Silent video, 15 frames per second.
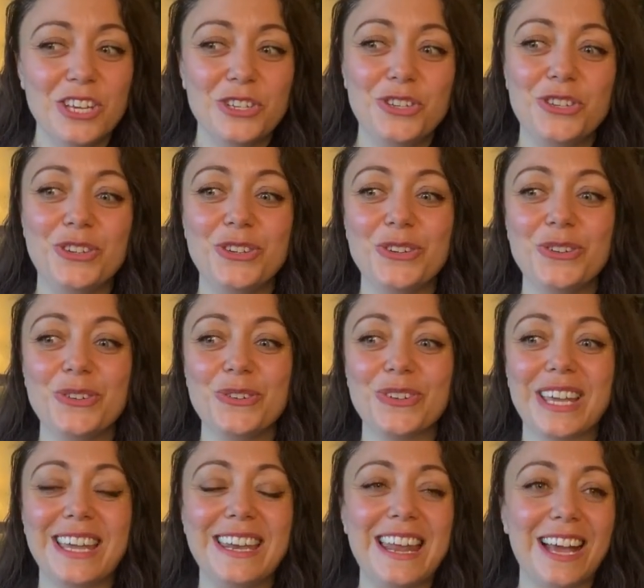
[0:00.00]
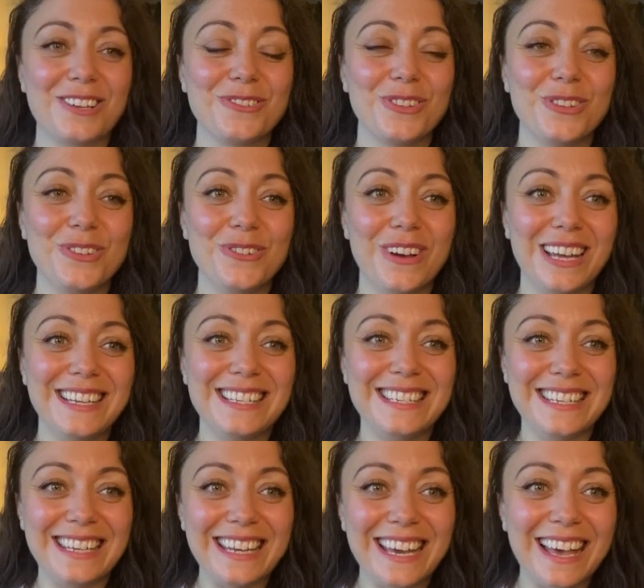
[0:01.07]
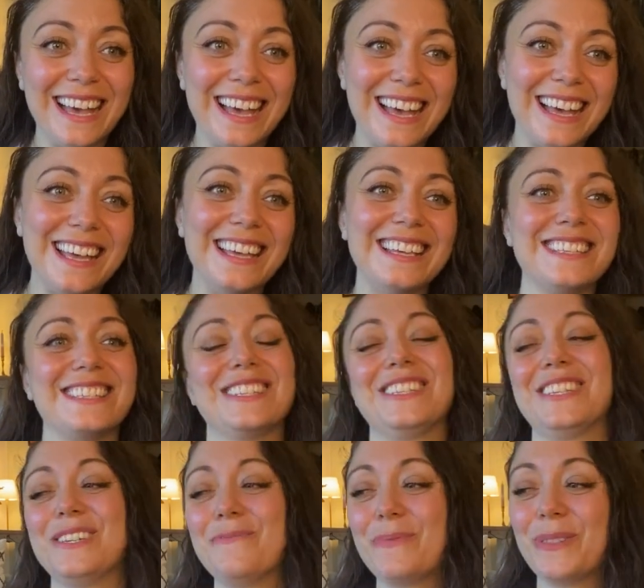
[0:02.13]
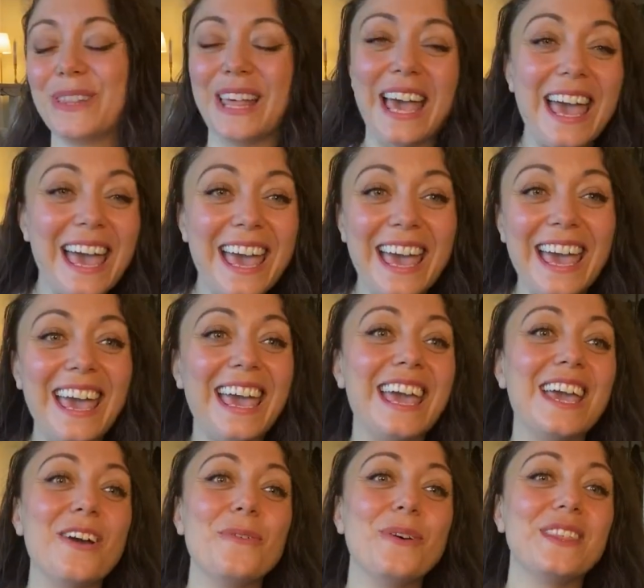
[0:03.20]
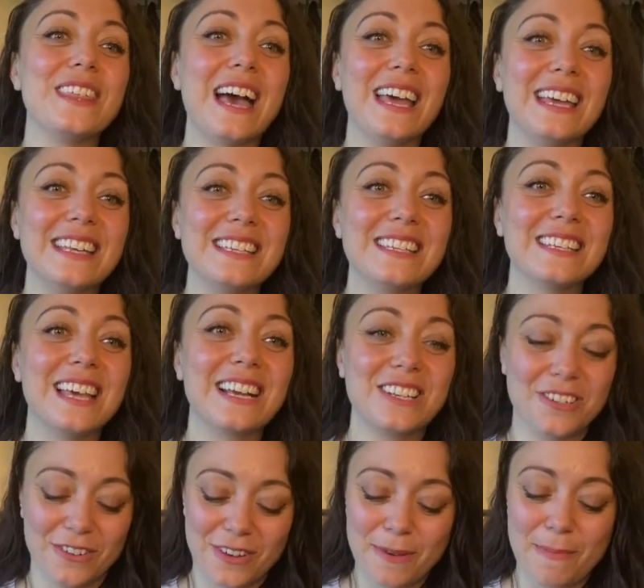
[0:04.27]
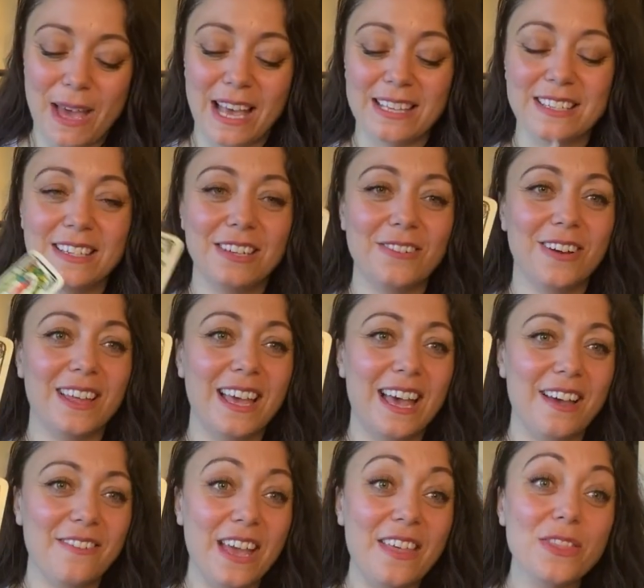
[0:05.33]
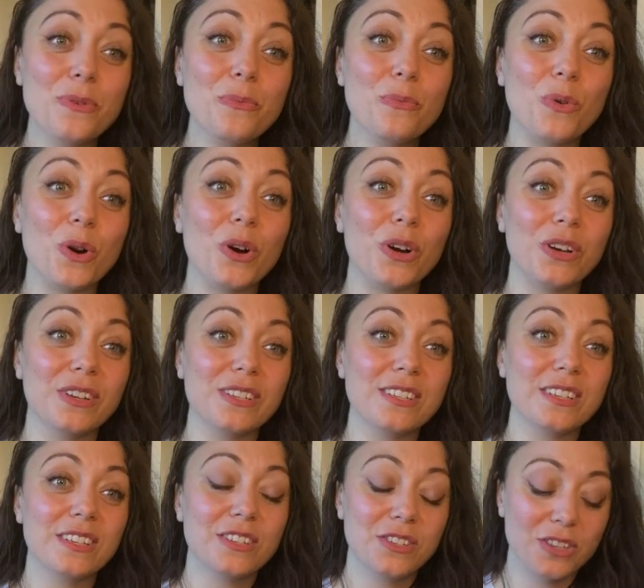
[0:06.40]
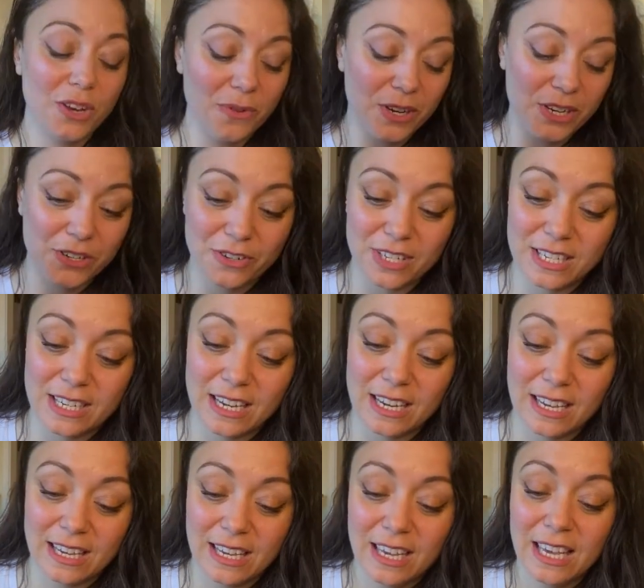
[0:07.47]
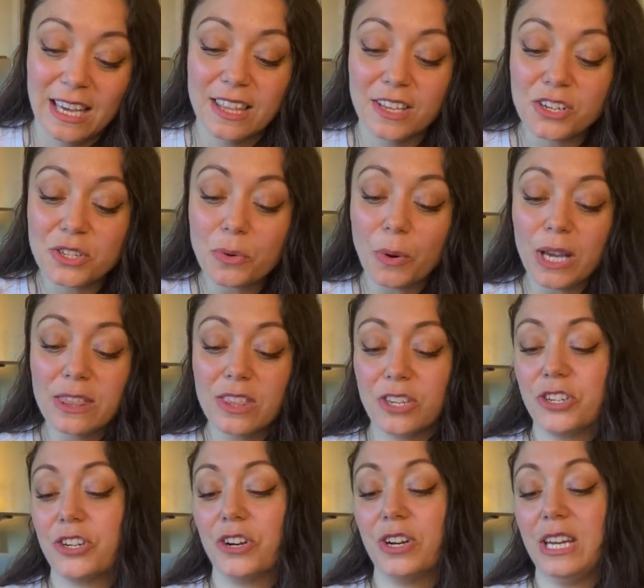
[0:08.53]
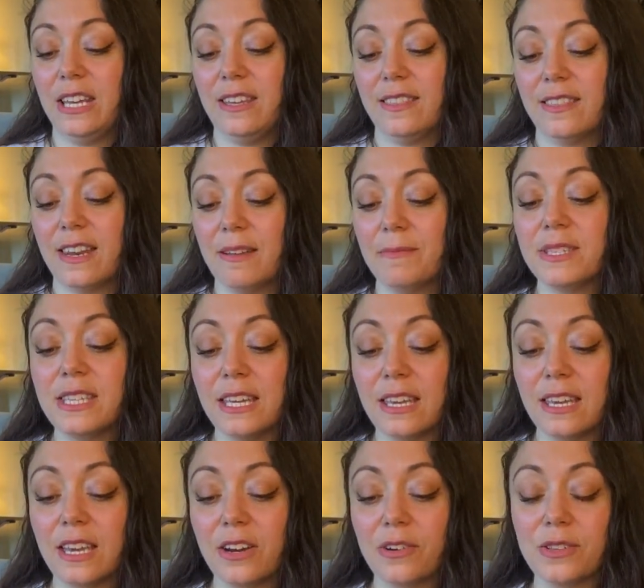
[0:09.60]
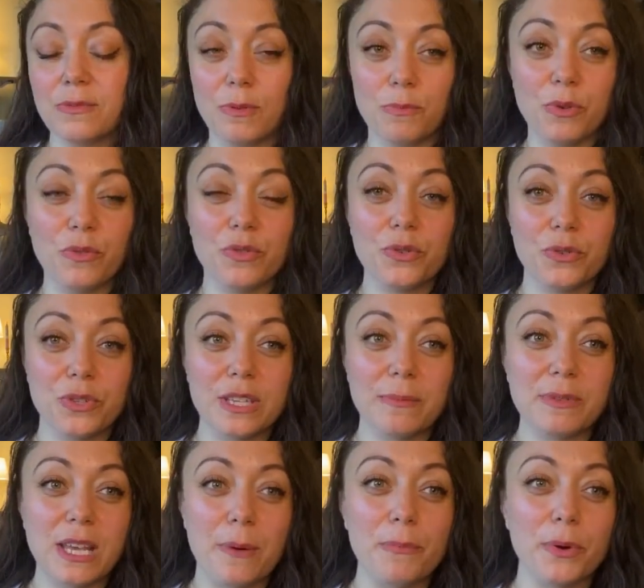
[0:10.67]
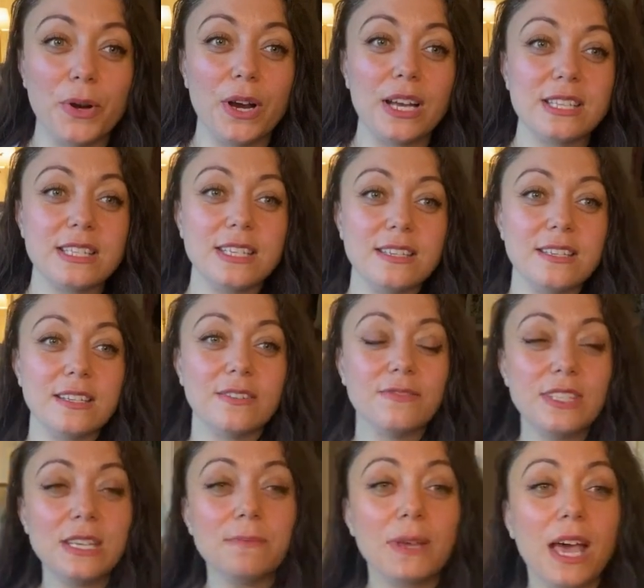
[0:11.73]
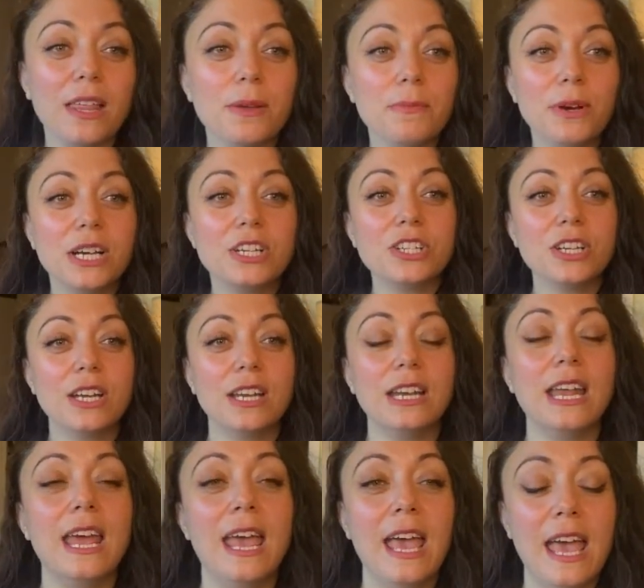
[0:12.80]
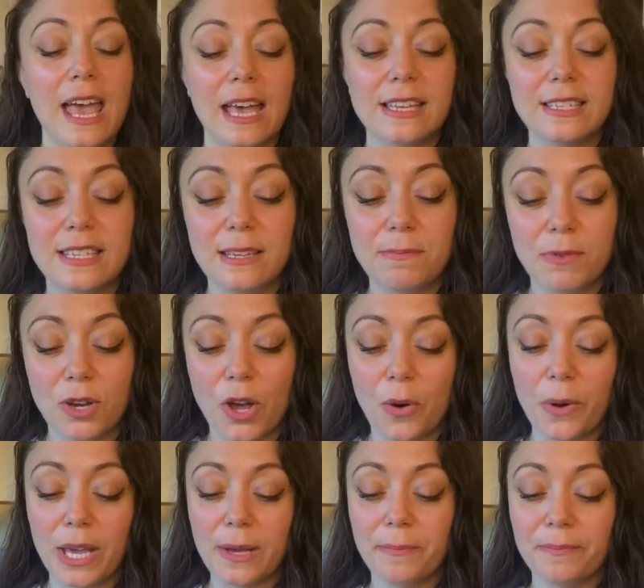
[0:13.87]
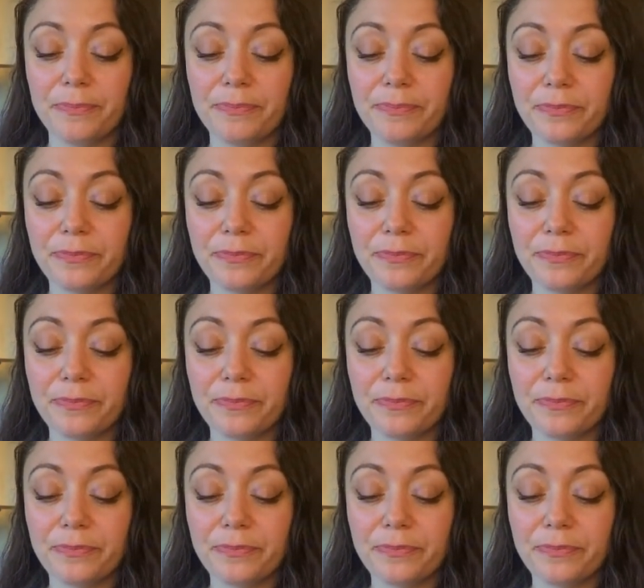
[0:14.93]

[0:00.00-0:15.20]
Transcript: to connect with new ideas, to play with that intellectual capacity you all have and the world. So interesting. There's quite the journey that I'm seeing here as we move through September, a season of deep calibration and deep knowing.